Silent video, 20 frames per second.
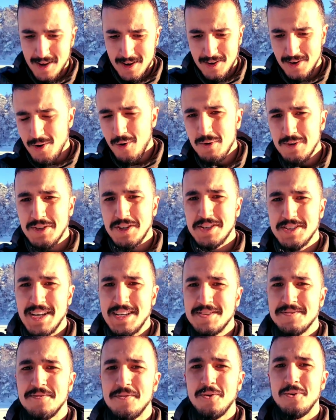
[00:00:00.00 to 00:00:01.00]
No
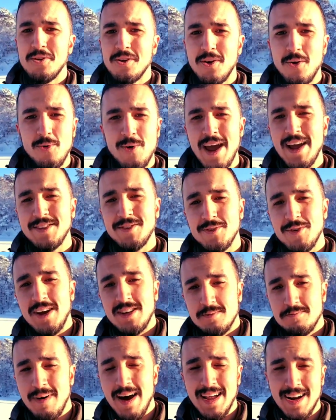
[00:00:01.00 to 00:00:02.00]
successful creator
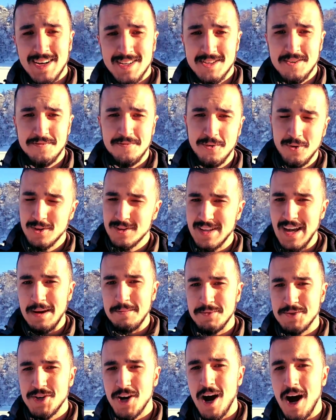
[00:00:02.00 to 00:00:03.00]
has managed a
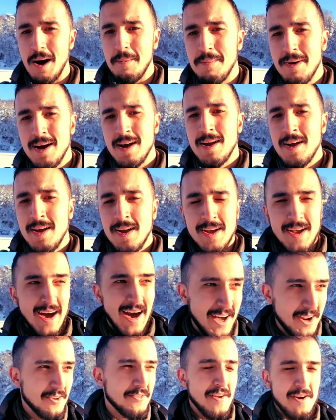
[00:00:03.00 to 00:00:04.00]
full-time job
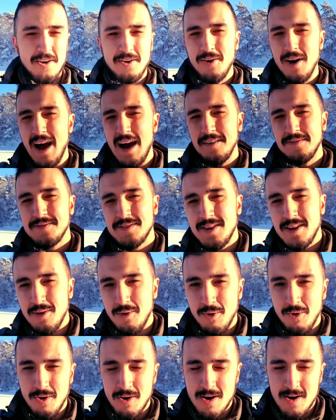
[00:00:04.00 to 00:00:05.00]
out of their craft,
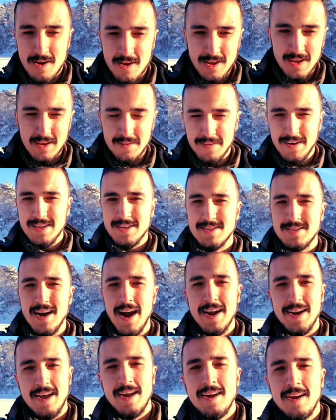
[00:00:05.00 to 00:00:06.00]
or even a
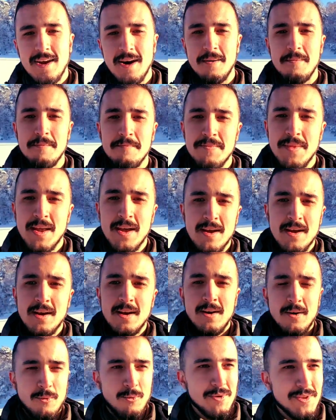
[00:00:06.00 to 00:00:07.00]
side income,
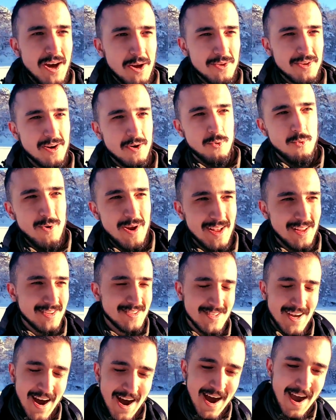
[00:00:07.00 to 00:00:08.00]
without any real
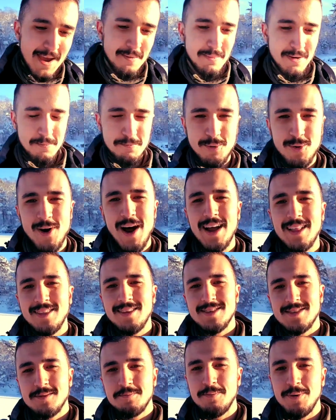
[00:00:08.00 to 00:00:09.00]
time and
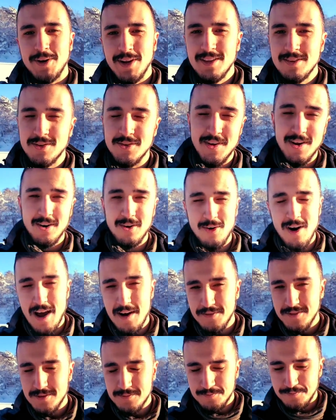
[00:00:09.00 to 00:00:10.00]
practice put into their
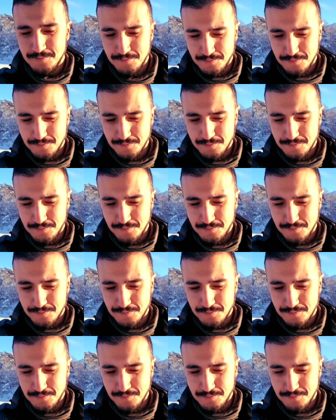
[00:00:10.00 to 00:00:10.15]
craft.